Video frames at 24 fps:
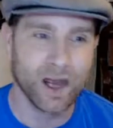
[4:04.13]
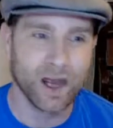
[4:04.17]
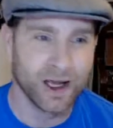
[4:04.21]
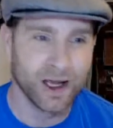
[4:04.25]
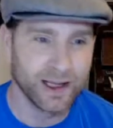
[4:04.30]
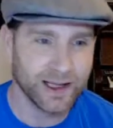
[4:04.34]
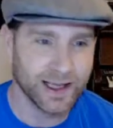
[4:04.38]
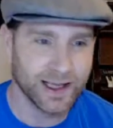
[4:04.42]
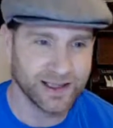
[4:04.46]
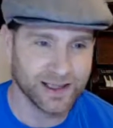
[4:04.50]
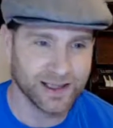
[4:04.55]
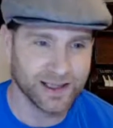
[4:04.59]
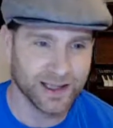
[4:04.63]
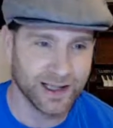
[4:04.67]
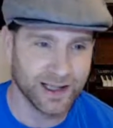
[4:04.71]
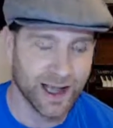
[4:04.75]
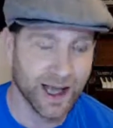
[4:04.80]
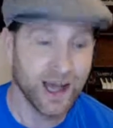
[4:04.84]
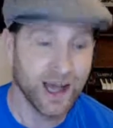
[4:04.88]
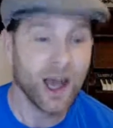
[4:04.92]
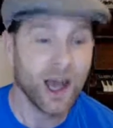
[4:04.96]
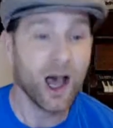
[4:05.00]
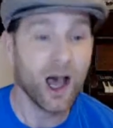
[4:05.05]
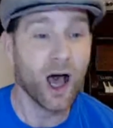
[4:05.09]
Lesson there.
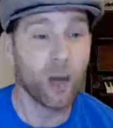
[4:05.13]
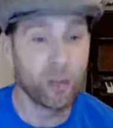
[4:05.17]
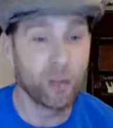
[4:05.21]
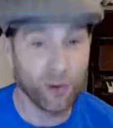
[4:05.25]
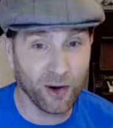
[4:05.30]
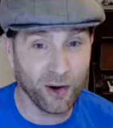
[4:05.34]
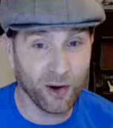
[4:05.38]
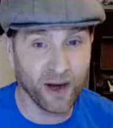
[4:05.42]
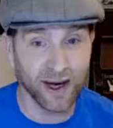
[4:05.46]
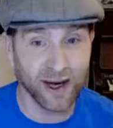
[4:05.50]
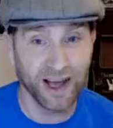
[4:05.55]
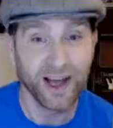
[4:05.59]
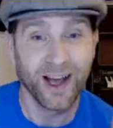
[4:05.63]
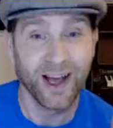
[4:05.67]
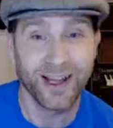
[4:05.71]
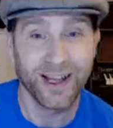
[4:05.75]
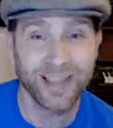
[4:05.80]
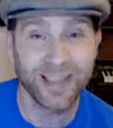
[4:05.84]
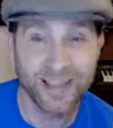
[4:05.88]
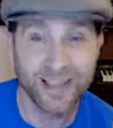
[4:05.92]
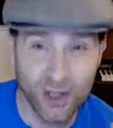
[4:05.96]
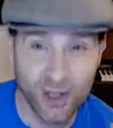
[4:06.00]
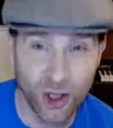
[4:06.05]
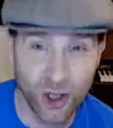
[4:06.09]
A brick. I
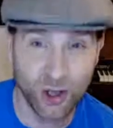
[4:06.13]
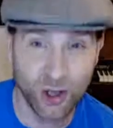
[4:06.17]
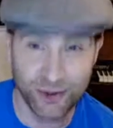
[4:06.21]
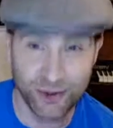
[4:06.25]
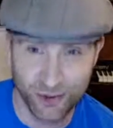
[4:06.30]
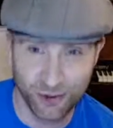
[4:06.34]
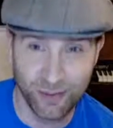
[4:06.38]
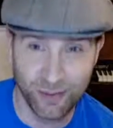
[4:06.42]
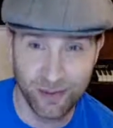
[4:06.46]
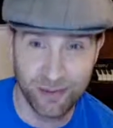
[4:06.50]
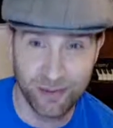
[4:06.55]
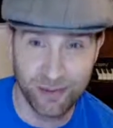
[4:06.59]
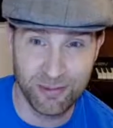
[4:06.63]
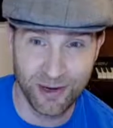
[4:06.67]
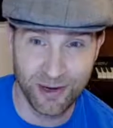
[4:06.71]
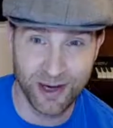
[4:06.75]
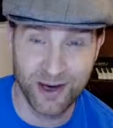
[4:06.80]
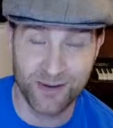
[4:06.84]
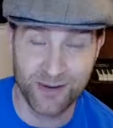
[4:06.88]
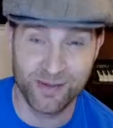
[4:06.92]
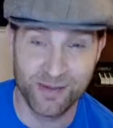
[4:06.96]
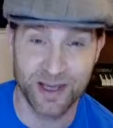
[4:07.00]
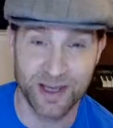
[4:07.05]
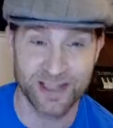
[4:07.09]
did not drop a brick
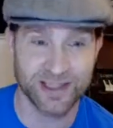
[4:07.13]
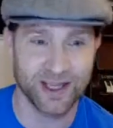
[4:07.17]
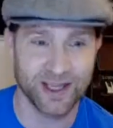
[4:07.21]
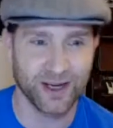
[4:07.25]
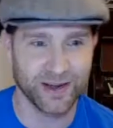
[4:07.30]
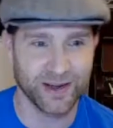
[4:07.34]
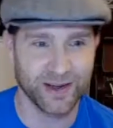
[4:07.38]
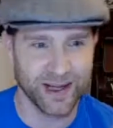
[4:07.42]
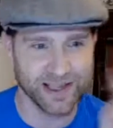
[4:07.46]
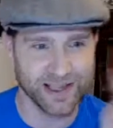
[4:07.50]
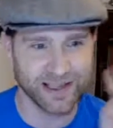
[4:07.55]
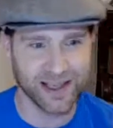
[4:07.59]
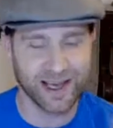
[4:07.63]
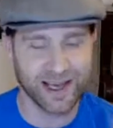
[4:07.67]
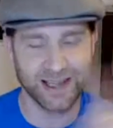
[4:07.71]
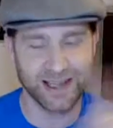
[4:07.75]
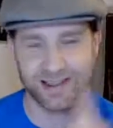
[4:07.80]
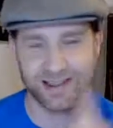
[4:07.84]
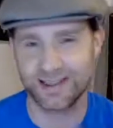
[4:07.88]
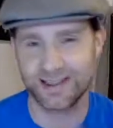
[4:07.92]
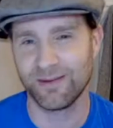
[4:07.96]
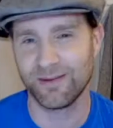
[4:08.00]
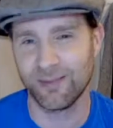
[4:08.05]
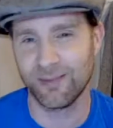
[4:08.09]
on my toe. That's guess
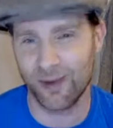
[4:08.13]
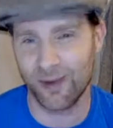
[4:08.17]
number